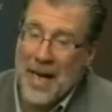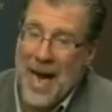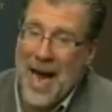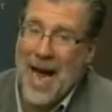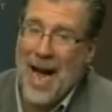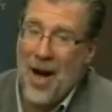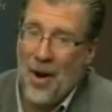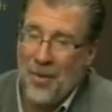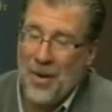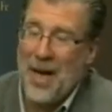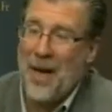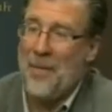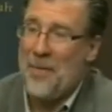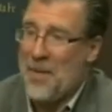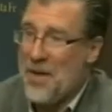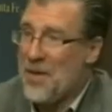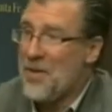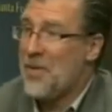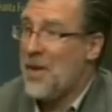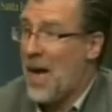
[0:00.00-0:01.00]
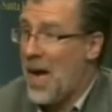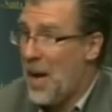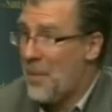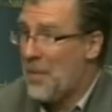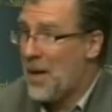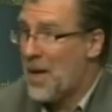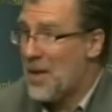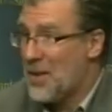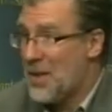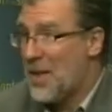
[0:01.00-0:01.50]
out at this time
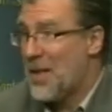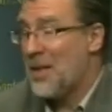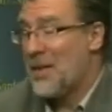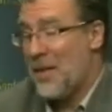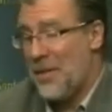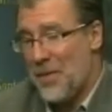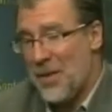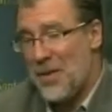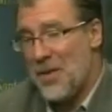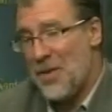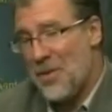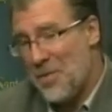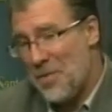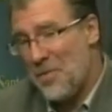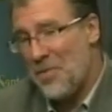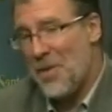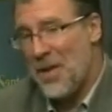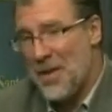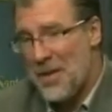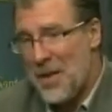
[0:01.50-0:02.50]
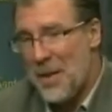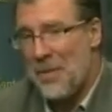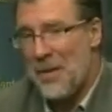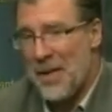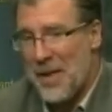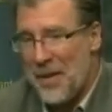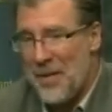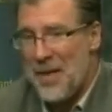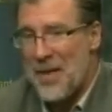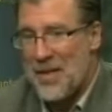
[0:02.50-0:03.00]
because this is when
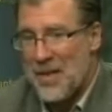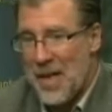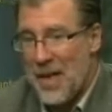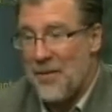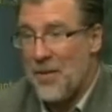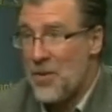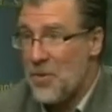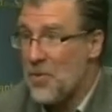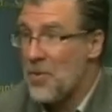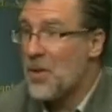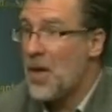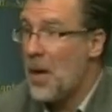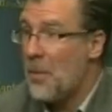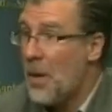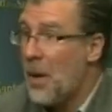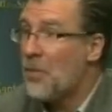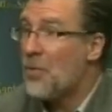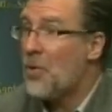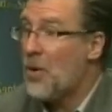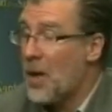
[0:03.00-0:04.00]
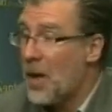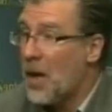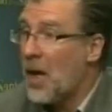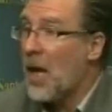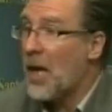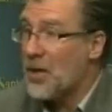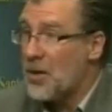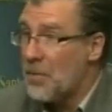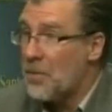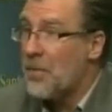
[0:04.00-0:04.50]
typically these kind of issues come up during an
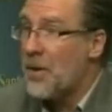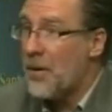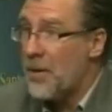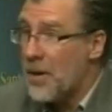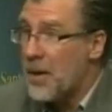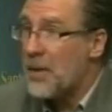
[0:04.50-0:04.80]
election period.